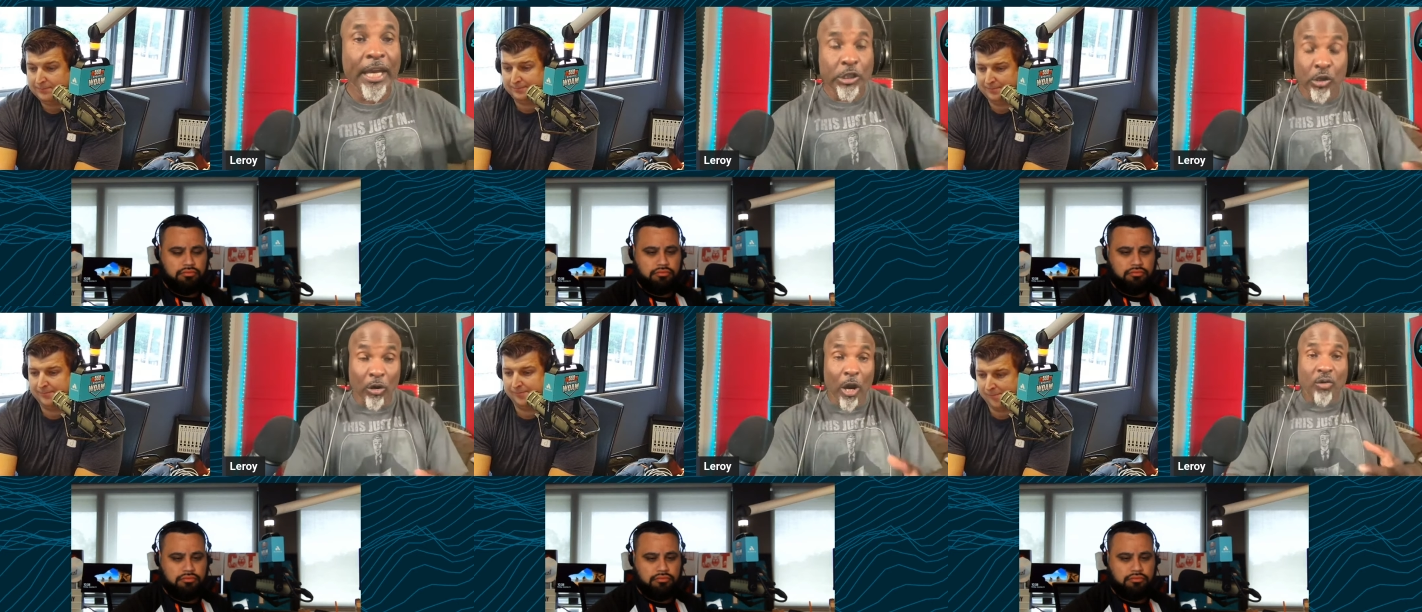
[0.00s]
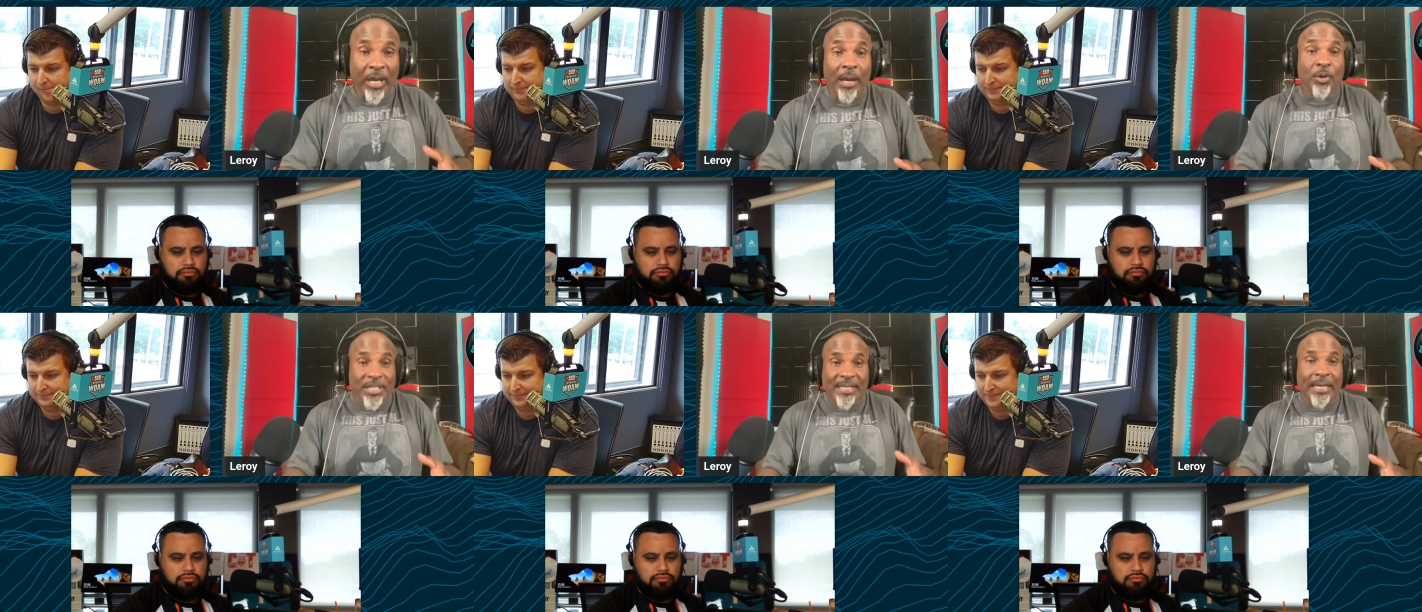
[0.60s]
Speaker 1: you're okay
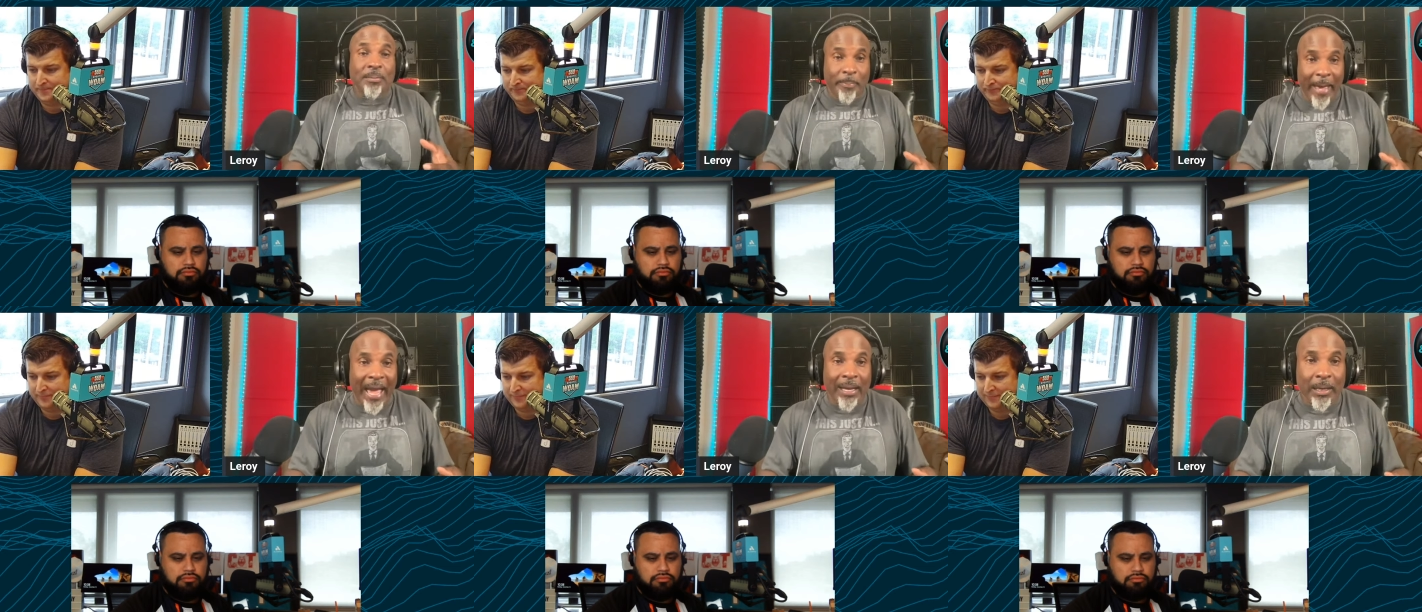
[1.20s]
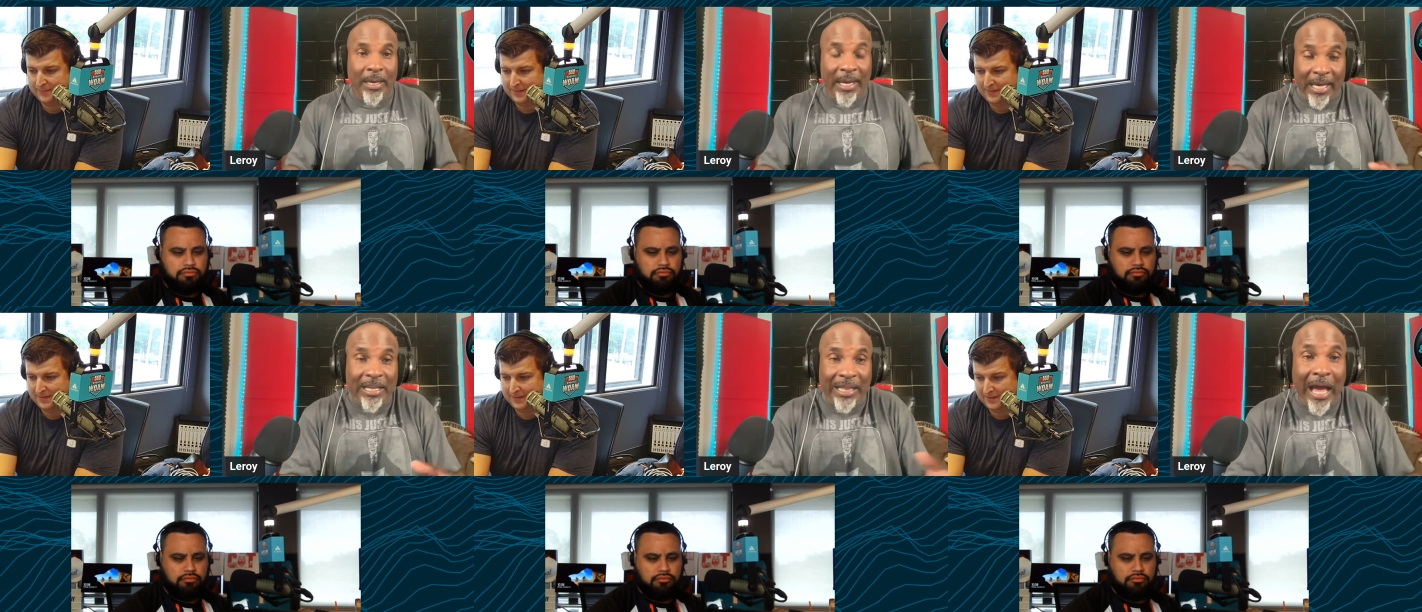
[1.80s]
with sitting back
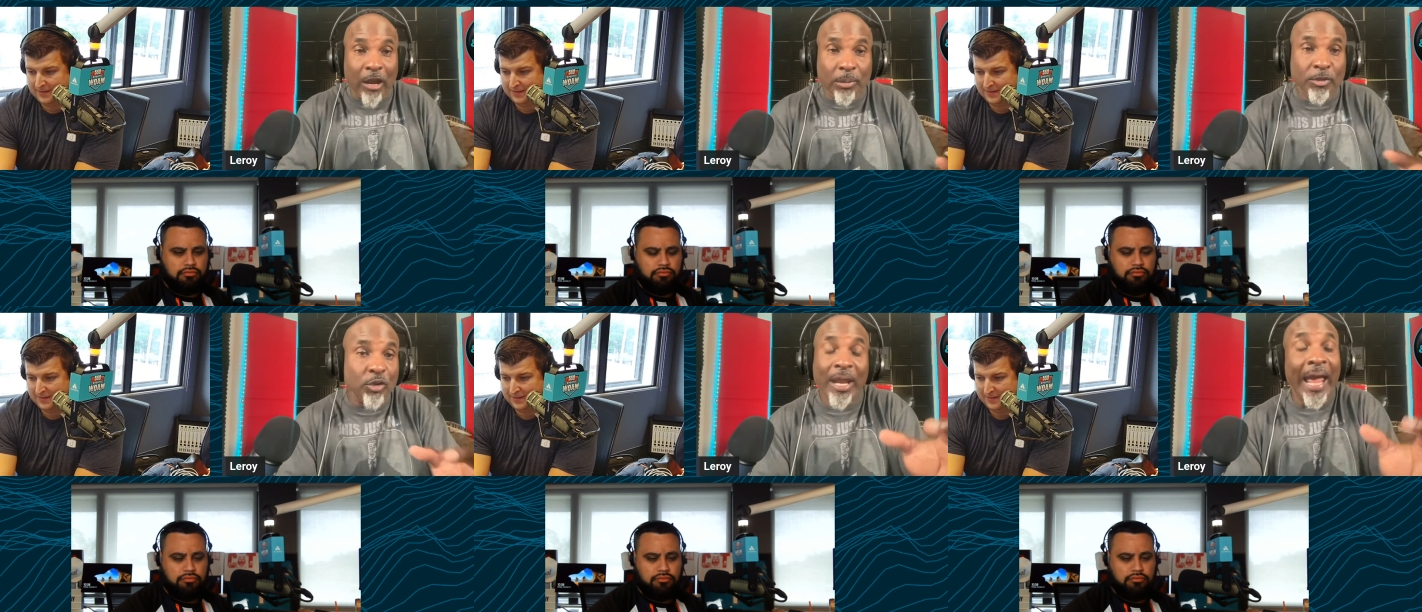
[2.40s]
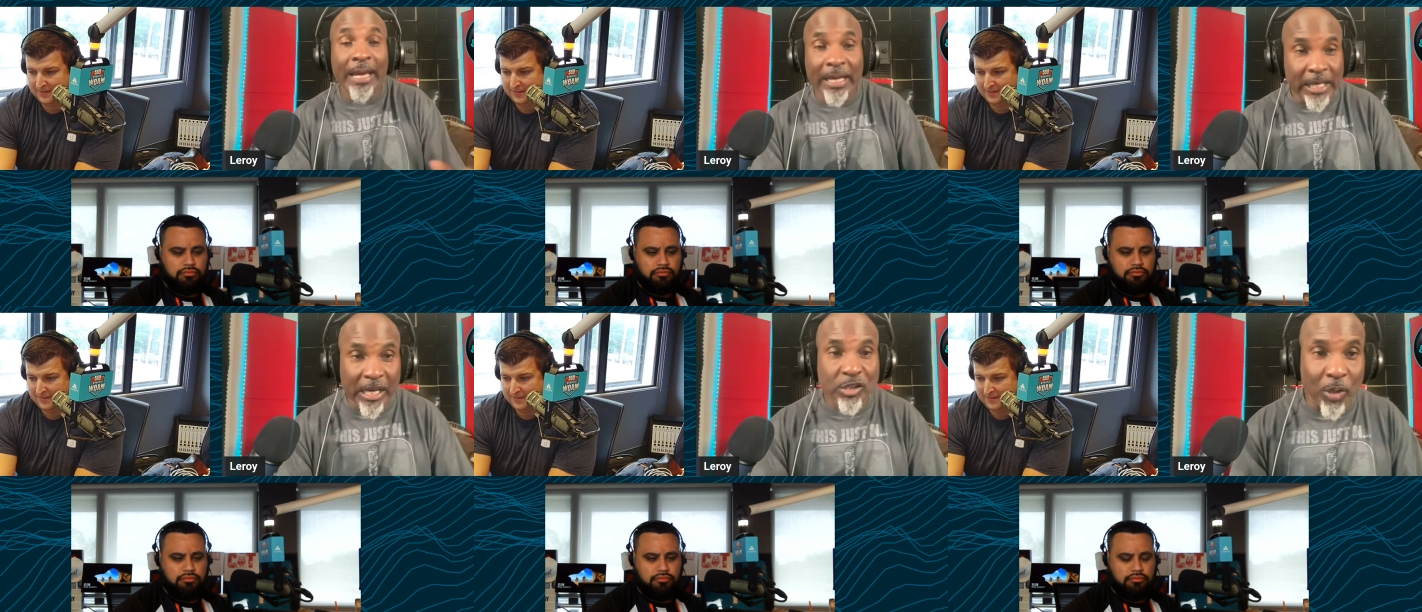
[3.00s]
and allowing them to do that. And
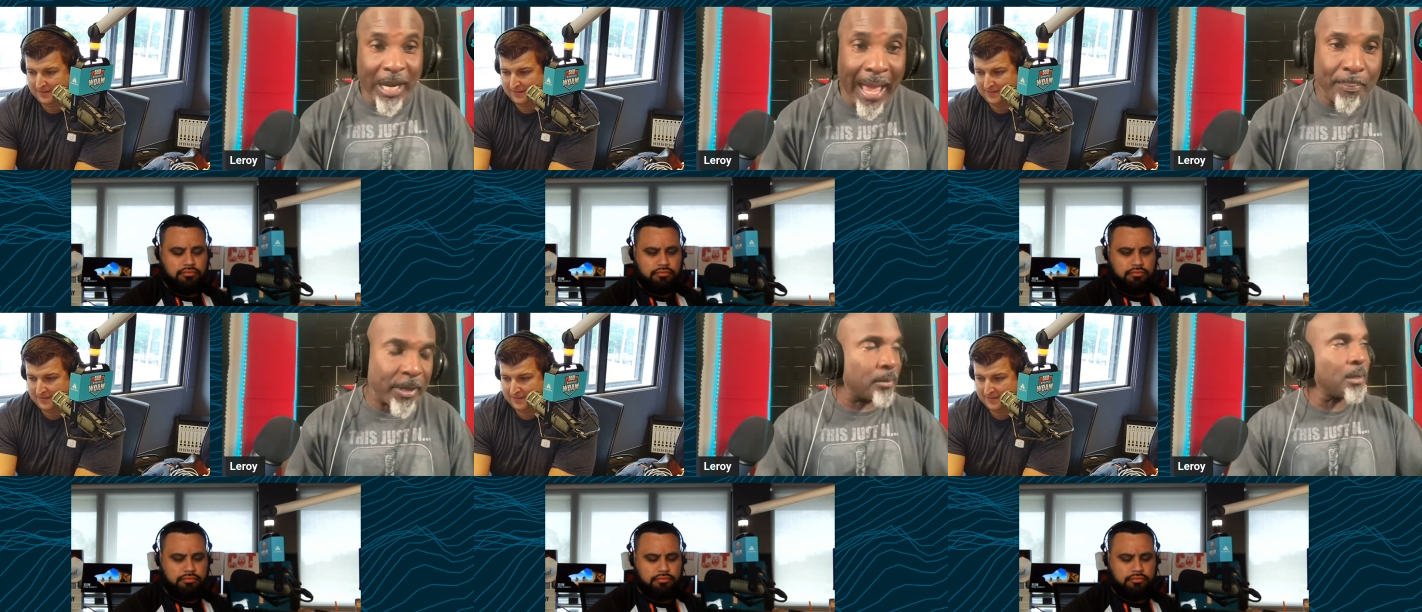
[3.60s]
guess what happened?